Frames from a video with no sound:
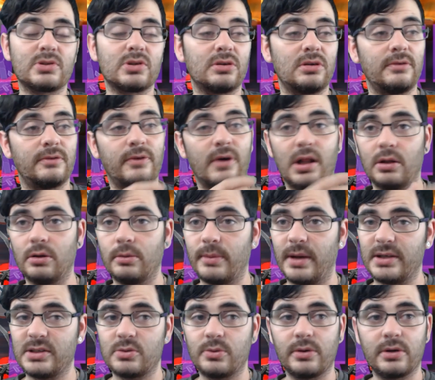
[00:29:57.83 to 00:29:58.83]
so you follow him
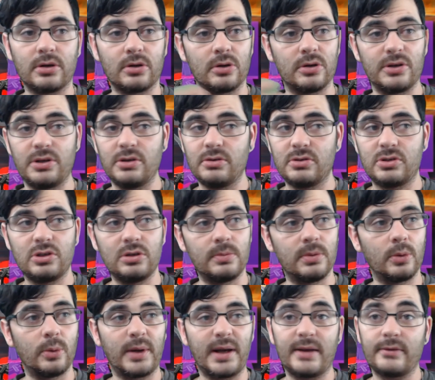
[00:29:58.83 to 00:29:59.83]
on Twitter or YouTube
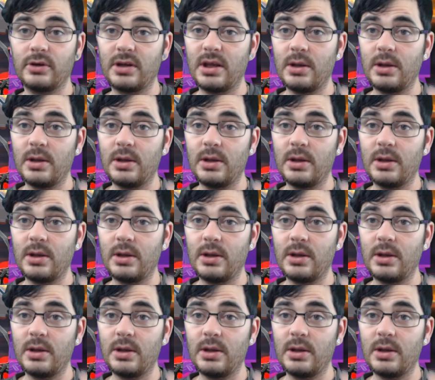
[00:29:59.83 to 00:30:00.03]
or whatever,